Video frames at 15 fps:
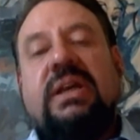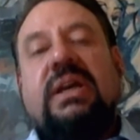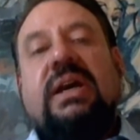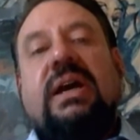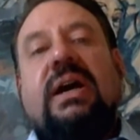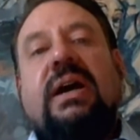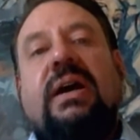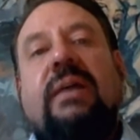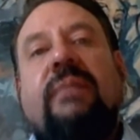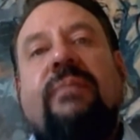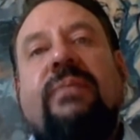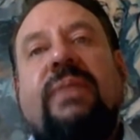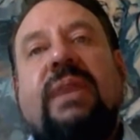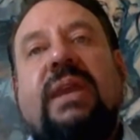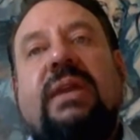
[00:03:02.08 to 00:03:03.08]

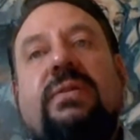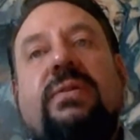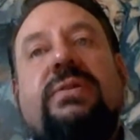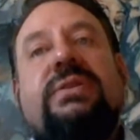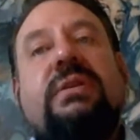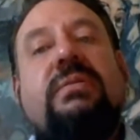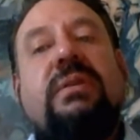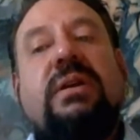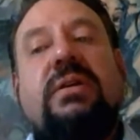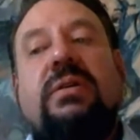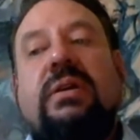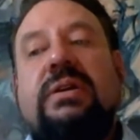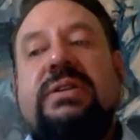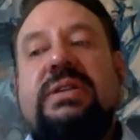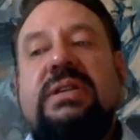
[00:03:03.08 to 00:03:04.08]
And also
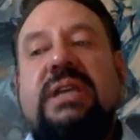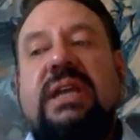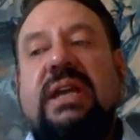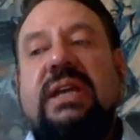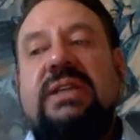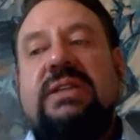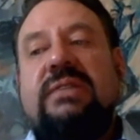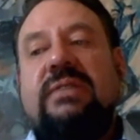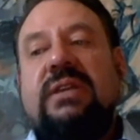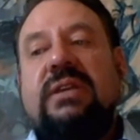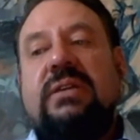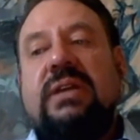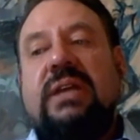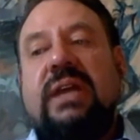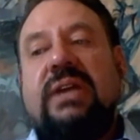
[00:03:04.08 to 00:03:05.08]
across this connectivity,
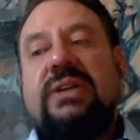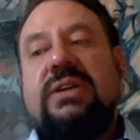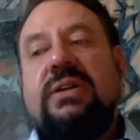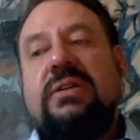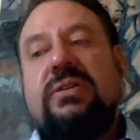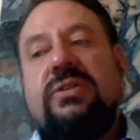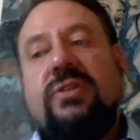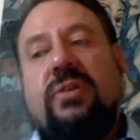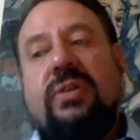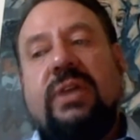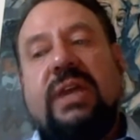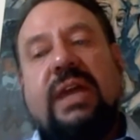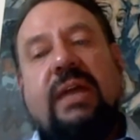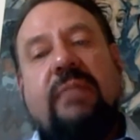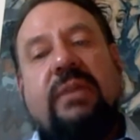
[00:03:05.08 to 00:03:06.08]
you can actually control the
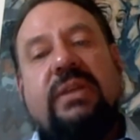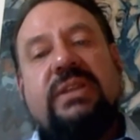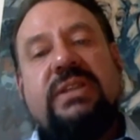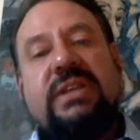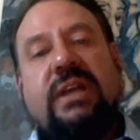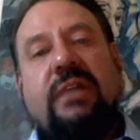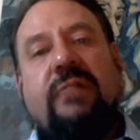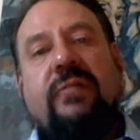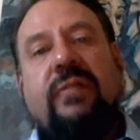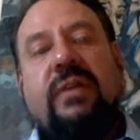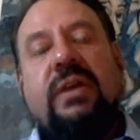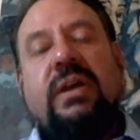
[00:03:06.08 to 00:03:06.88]
camera itself